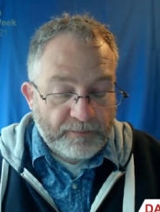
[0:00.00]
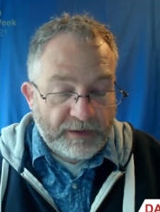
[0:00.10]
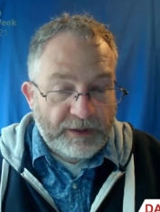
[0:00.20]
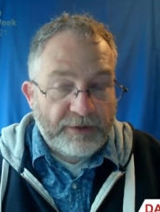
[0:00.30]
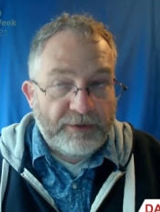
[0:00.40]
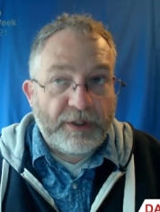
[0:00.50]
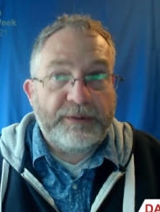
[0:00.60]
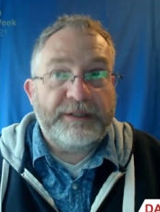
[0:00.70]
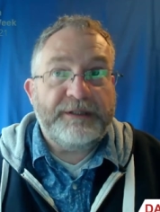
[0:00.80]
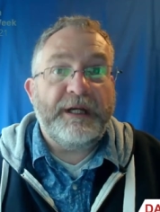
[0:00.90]
You're
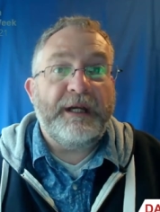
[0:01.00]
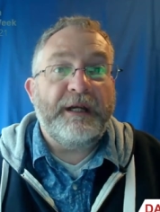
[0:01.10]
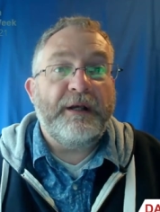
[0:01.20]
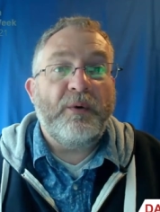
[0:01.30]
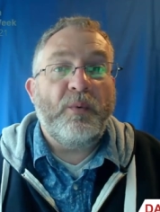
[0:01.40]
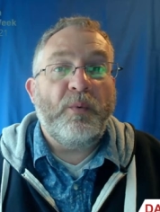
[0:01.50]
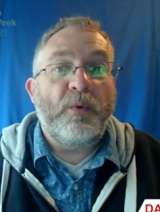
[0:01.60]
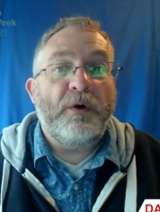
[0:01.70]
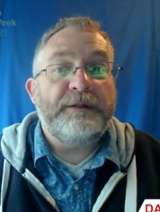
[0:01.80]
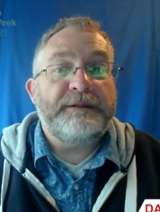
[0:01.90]
noticing
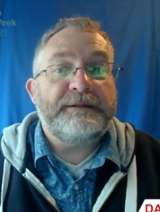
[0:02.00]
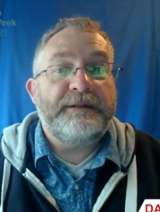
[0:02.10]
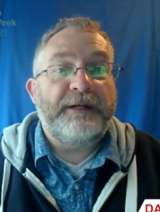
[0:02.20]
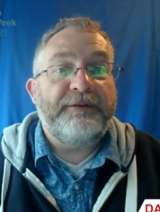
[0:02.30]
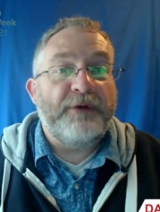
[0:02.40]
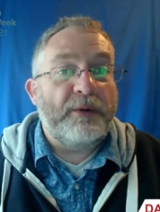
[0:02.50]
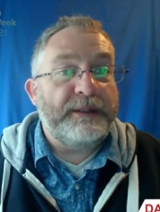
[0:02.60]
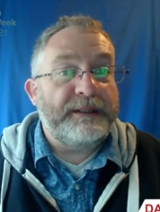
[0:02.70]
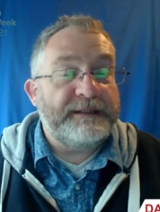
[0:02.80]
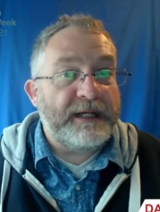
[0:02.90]
what, if you're
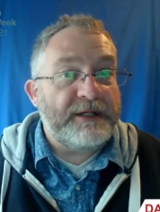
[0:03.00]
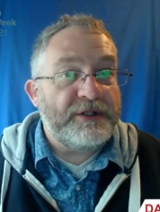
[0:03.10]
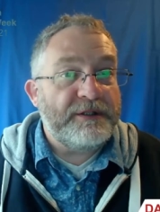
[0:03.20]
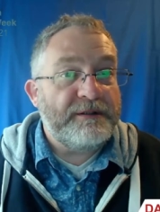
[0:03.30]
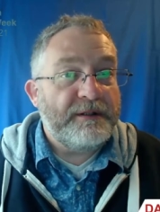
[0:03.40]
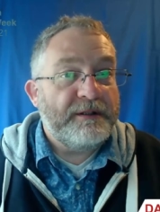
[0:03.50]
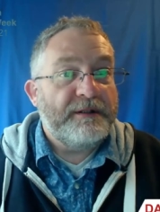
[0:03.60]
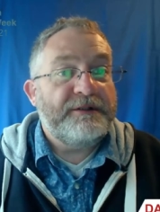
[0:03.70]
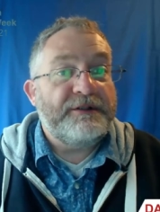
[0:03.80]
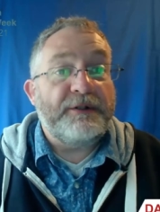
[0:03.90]
holding tension,
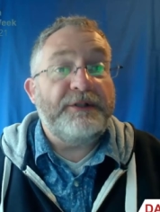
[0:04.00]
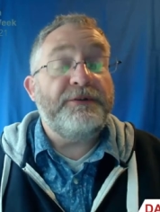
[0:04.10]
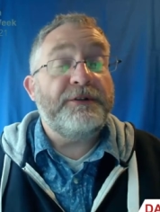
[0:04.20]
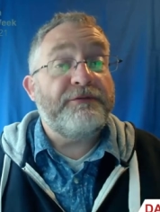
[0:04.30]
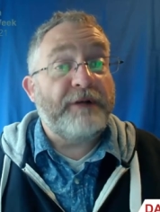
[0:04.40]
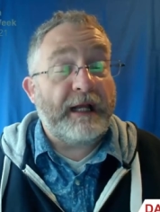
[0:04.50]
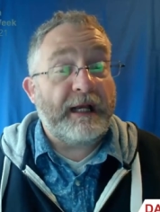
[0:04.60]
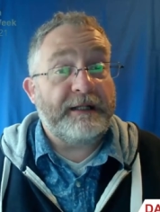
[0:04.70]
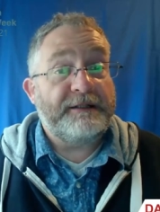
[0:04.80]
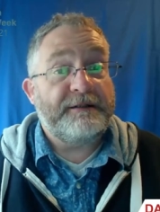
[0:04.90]
so can you just
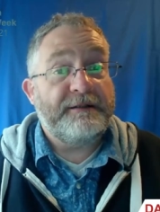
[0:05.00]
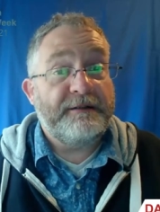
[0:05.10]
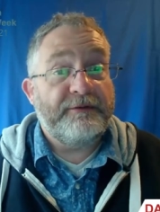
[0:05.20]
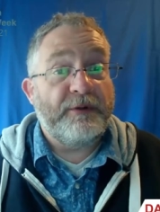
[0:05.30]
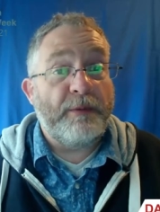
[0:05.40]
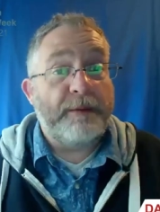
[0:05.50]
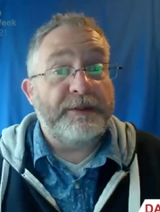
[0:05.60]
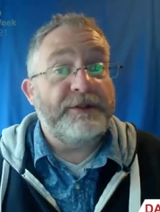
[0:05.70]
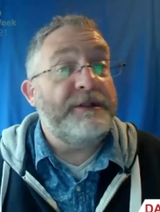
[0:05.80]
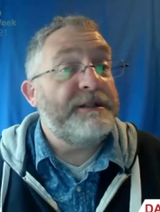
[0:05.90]
relax for a
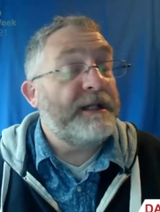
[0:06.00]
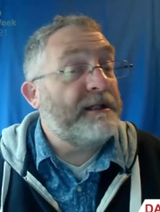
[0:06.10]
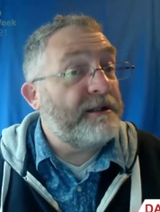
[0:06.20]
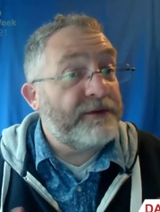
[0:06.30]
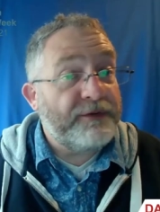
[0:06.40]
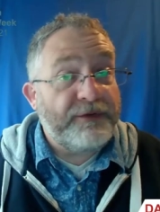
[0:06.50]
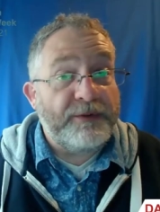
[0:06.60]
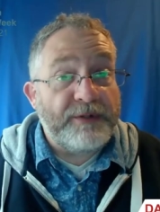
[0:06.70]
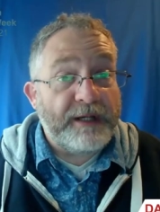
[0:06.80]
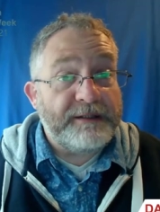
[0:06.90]
moment? You need to take another few
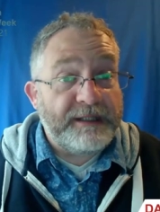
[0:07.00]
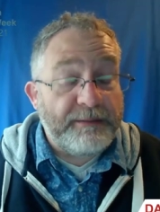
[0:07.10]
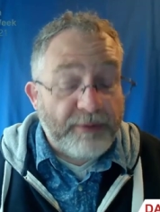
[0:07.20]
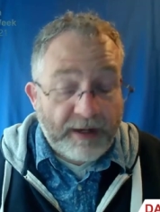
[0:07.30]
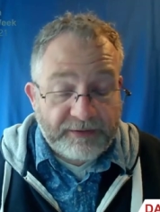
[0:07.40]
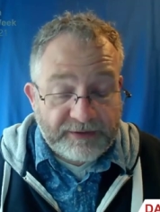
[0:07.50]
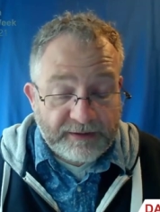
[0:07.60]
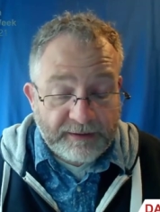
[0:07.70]
deep breaths.